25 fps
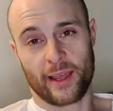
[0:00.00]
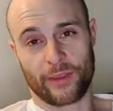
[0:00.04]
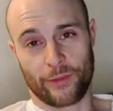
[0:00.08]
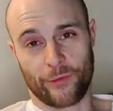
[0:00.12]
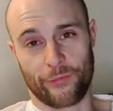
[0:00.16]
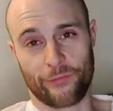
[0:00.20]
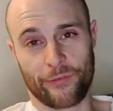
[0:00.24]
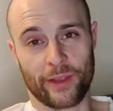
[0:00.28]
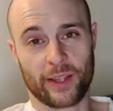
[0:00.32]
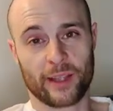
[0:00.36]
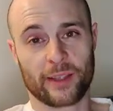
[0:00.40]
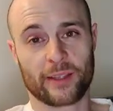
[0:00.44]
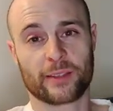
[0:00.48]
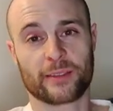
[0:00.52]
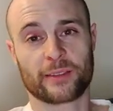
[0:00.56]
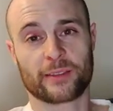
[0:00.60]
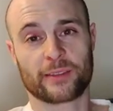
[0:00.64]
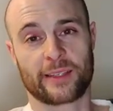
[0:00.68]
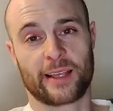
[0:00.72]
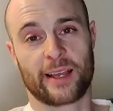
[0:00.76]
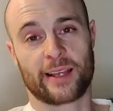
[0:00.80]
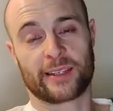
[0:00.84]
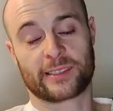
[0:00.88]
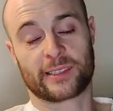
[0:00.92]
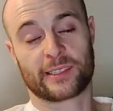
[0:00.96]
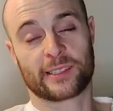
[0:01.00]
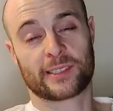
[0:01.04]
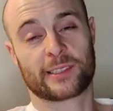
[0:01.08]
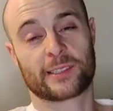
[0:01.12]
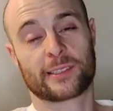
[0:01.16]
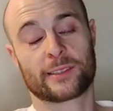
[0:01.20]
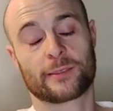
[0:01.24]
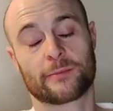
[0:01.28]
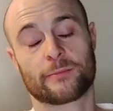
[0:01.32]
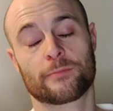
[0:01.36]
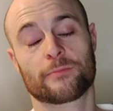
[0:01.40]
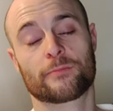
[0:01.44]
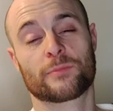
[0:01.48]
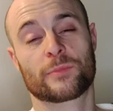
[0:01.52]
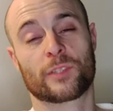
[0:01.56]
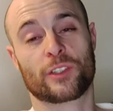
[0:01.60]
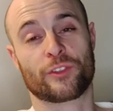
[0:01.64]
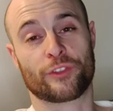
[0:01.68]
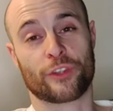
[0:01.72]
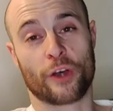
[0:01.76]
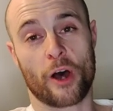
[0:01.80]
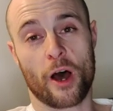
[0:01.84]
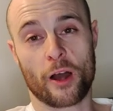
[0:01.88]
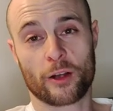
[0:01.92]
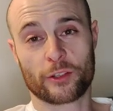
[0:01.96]
And the thing that
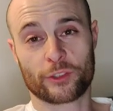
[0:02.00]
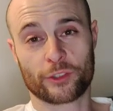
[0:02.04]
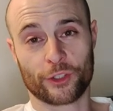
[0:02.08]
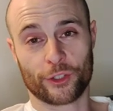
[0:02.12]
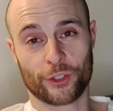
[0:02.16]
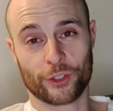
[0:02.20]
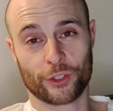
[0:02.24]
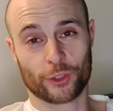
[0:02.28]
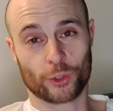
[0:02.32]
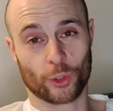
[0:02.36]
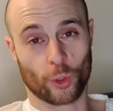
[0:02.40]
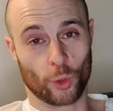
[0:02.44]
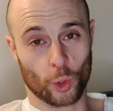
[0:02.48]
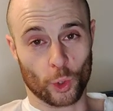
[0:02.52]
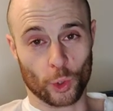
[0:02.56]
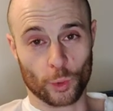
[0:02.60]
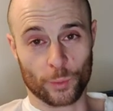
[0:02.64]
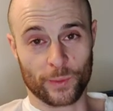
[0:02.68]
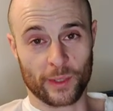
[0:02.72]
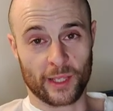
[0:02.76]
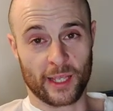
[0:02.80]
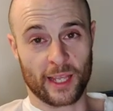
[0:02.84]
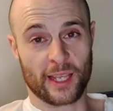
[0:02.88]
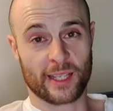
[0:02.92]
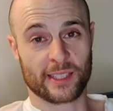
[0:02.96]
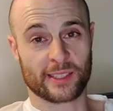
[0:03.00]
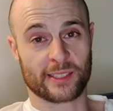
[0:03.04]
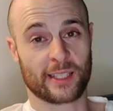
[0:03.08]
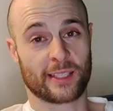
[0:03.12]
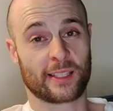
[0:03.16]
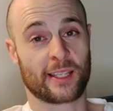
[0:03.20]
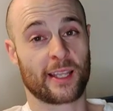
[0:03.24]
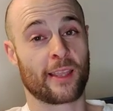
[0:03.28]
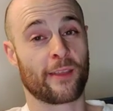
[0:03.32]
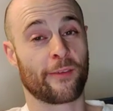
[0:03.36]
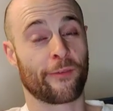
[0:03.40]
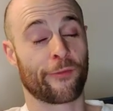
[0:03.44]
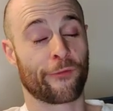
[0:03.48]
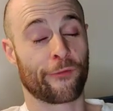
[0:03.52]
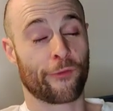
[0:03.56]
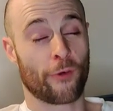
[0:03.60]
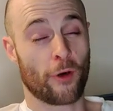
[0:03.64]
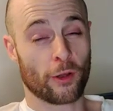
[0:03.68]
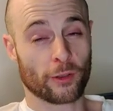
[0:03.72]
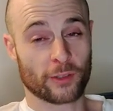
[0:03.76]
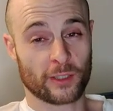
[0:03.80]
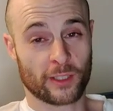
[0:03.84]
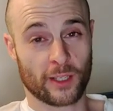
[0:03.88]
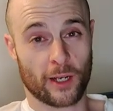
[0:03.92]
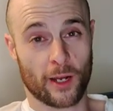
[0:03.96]
the doctor told me is that he
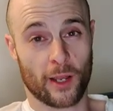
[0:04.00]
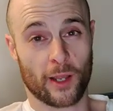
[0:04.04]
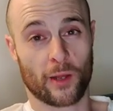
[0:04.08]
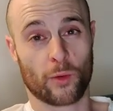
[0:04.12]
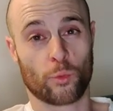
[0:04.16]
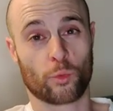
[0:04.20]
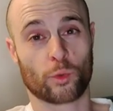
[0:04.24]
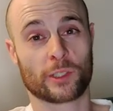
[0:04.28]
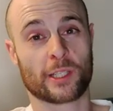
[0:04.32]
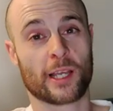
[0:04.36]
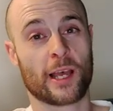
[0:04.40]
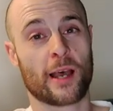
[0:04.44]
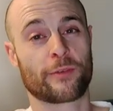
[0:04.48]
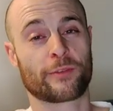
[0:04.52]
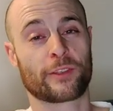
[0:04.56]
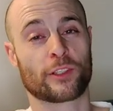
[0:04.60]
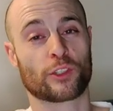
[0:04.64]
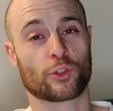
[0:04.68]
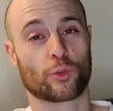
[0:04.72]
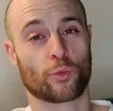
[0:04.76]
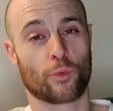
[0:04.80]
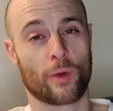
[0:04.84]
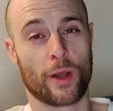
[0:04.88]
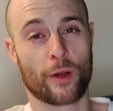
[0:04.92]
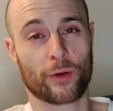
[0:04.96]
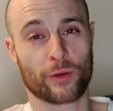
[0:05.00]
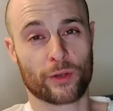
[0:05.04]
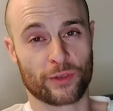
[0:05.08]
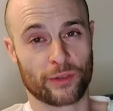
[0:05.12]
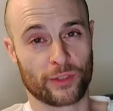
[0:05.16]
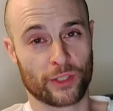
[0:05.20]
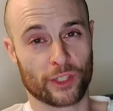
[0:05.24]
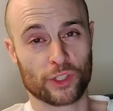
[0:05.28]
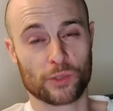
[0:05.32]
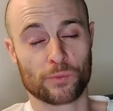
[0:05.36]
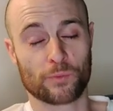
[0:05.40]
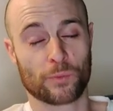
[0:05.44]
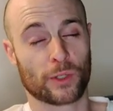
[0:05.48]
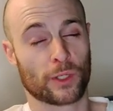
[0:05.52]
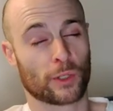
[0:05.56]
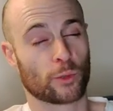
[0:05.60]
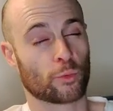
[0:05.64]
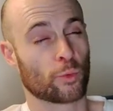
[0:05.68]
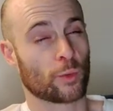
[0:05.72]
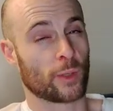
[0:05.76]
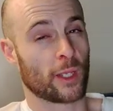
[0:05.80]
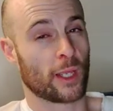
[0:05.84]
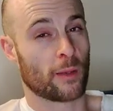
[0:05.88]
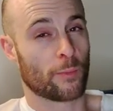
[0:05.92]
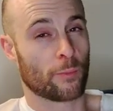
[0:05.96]
thought that I would have this rare condition, but
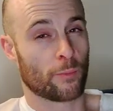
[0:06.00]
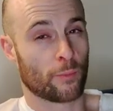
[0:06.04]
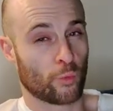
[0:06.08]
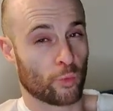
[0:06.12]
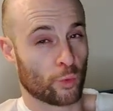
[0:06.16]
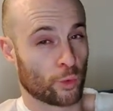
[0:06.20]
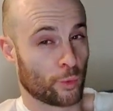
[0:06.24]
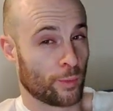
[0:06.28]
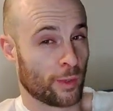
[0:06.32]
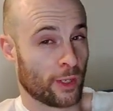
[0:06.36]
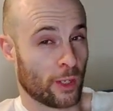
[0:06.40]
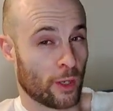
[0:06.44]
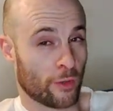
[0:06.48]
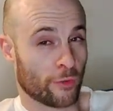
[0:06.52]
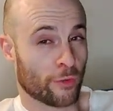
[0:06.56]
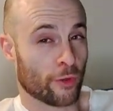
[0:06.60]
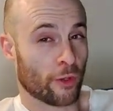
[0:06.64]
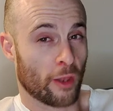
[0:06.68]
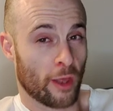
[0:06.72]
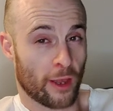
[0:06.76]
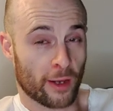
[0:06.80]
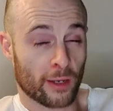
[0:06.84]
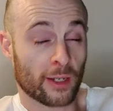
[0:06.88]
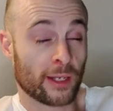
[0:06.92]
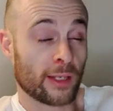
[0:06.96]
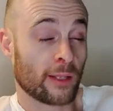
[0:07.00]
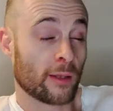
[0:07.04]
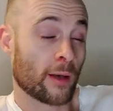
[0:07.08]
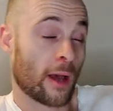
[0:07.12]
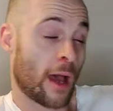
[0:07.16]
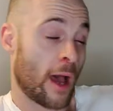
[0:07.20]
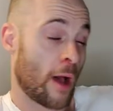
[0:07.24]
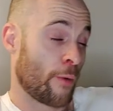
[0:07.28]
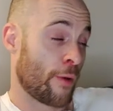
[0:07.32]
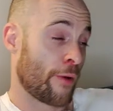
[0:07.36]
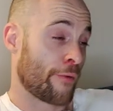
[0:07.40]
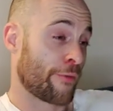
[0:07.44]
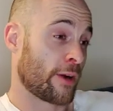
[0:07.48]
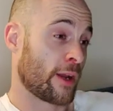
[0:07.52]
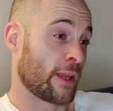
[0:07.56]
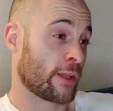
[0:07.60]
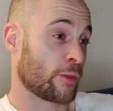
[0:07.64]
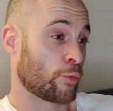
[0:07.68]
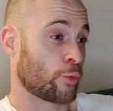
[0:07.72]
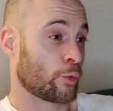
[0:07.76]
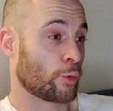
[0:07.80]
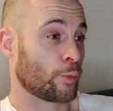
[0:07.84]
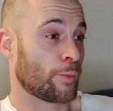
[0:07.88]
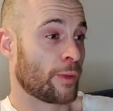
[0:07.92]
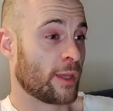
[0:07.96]
it would be unlikely. However,
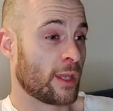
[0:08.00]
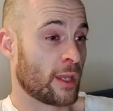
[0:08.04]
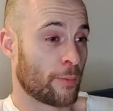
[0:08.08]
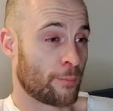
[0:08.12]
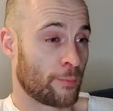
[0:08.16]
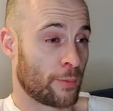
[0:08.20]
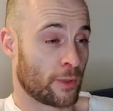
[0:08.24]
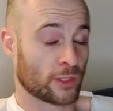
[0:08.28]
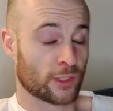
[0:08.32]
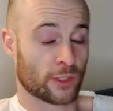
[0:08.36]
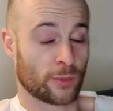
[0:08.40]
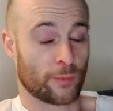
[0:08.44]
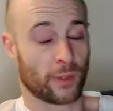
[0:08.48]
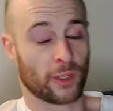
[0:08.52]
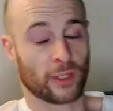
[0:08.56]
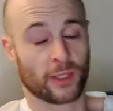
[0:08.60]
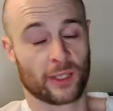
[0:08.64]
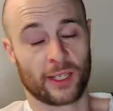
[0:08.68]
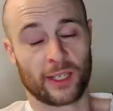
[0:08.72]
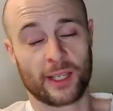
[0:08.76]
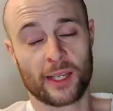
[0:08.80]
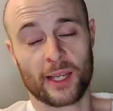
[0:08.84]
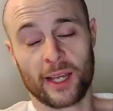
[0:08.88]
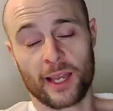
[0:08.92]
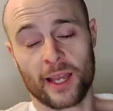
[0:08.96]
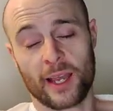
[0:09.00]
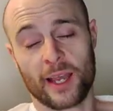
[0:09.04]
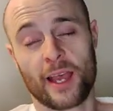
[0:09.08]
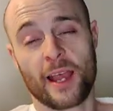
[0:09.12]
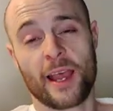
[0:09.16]
it would be a possibility.